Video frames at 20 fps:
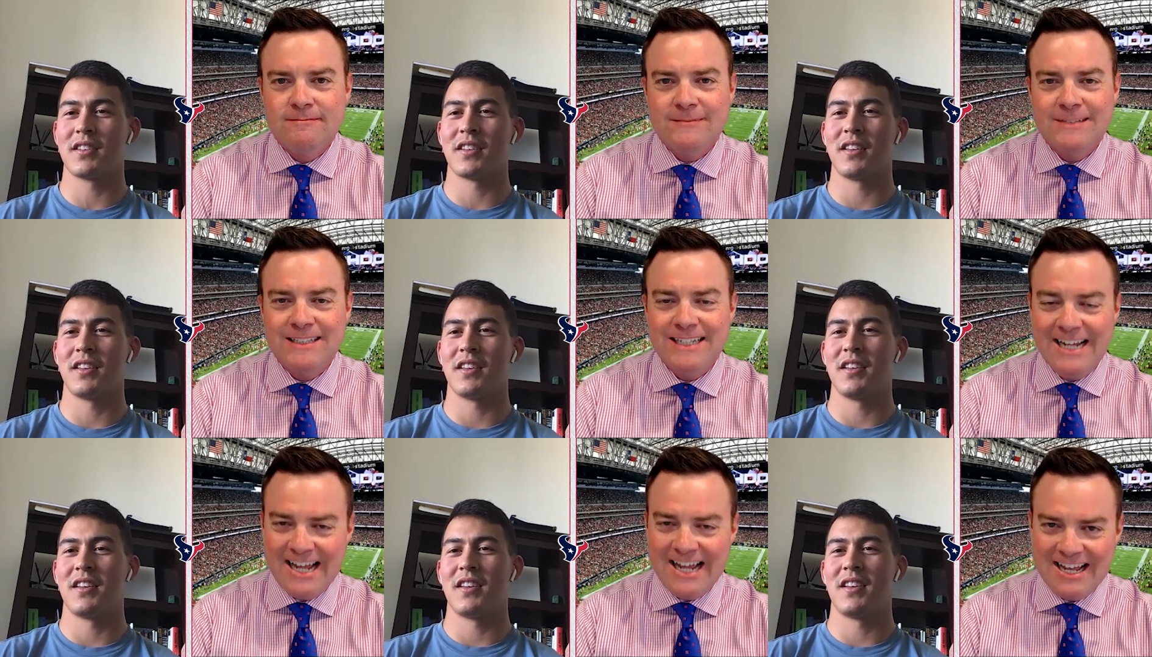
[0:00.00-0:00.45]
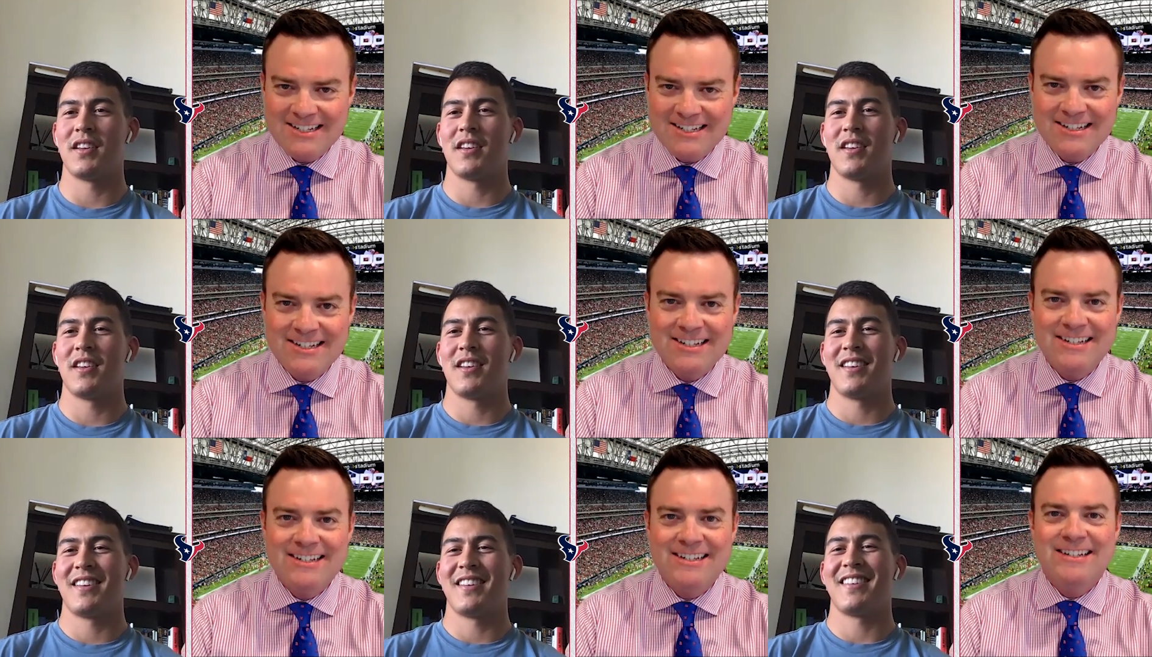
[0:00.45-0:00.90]

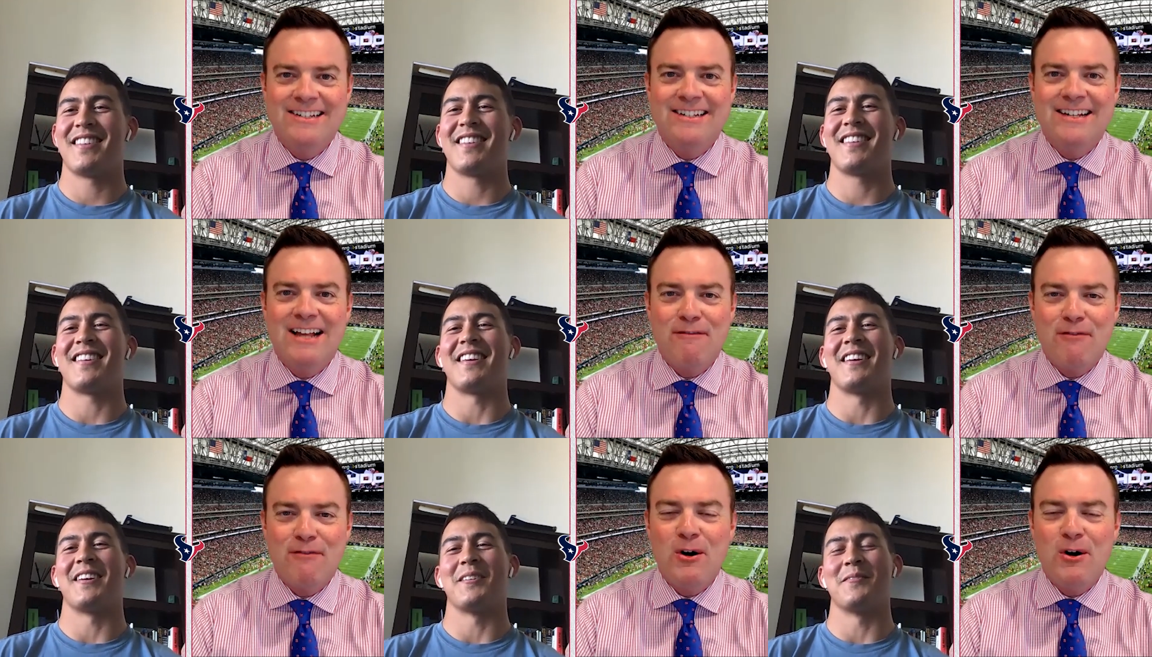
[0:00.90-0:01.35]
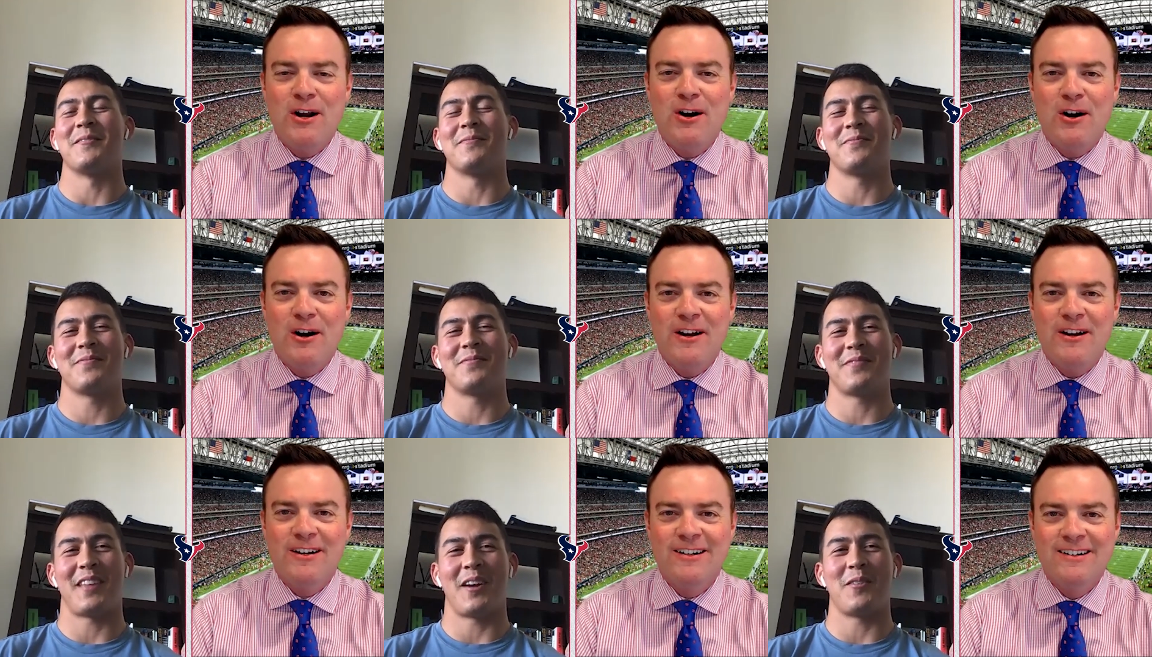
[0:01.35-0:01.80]
Speaker 1: Yes.
Speaker 2: Yeah,
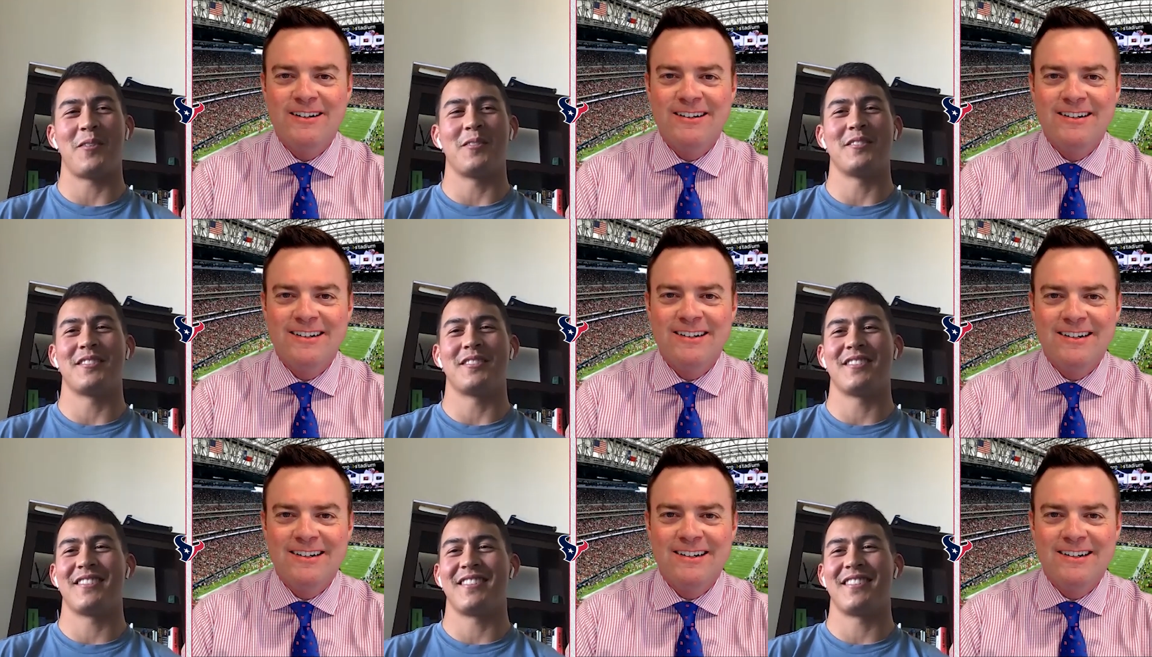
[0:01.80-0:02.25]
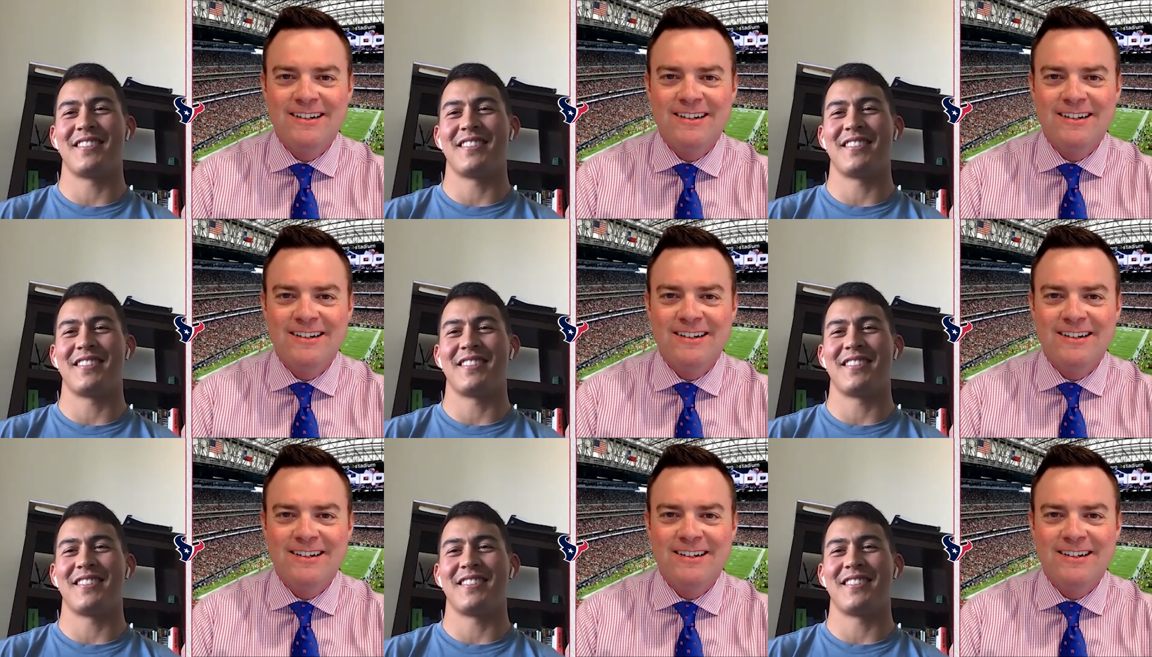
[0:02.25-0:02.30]
that one's